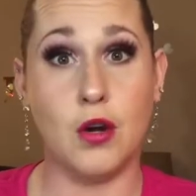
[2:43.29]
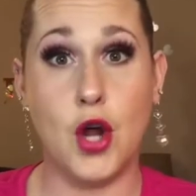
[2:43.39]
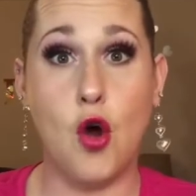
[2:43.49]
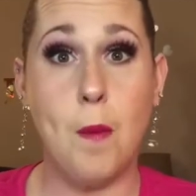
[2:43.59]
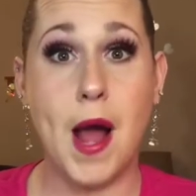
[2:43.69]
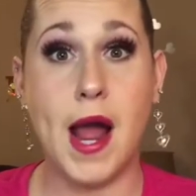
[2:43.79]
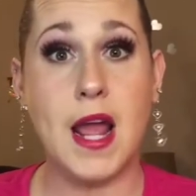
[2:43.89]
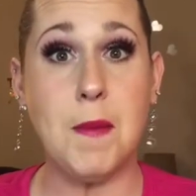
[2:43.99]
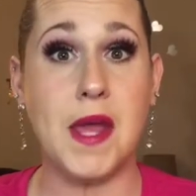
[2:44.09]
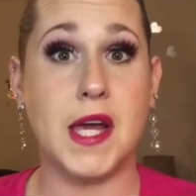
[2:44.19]

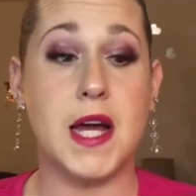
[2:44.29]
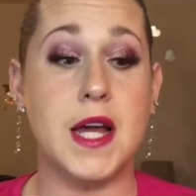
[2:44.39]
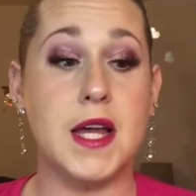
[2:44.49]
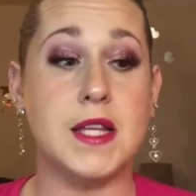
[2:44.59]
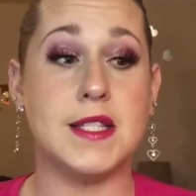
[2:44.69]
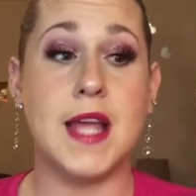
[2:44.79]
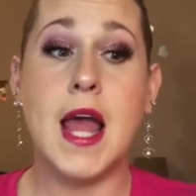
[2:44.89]
no-buy because